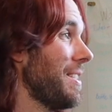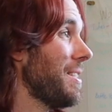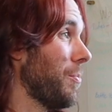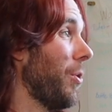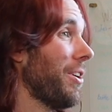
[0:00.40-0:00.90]
this
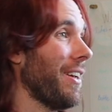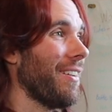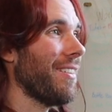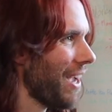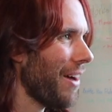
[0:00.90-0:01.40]
is
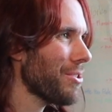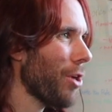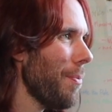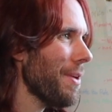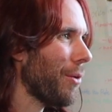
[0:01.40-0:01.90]
working. I was
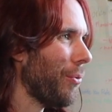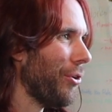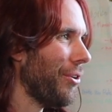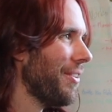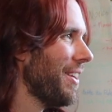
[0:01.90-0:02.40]
hoping it
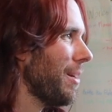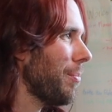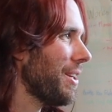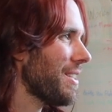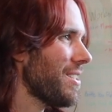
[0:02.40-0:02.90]
would,
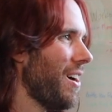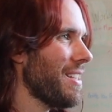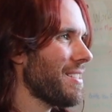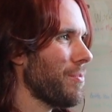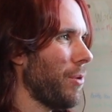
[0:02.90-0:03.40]
but it's
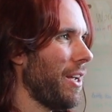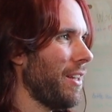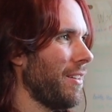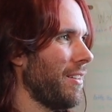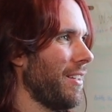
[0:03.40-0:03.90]
nice
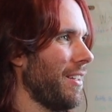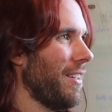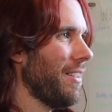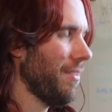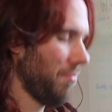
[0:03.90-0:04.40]
when
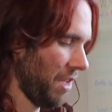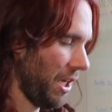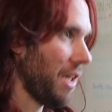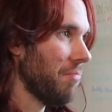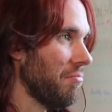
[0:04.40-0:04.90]

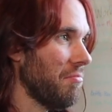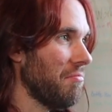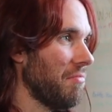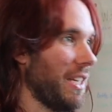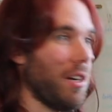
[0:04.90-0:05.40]

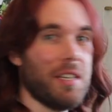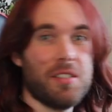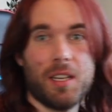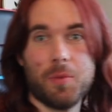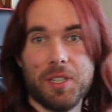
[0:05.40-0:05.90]
it's
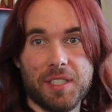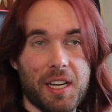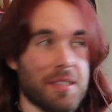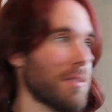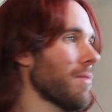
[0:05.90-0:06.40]
nice when it
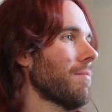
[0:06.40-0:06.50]
does.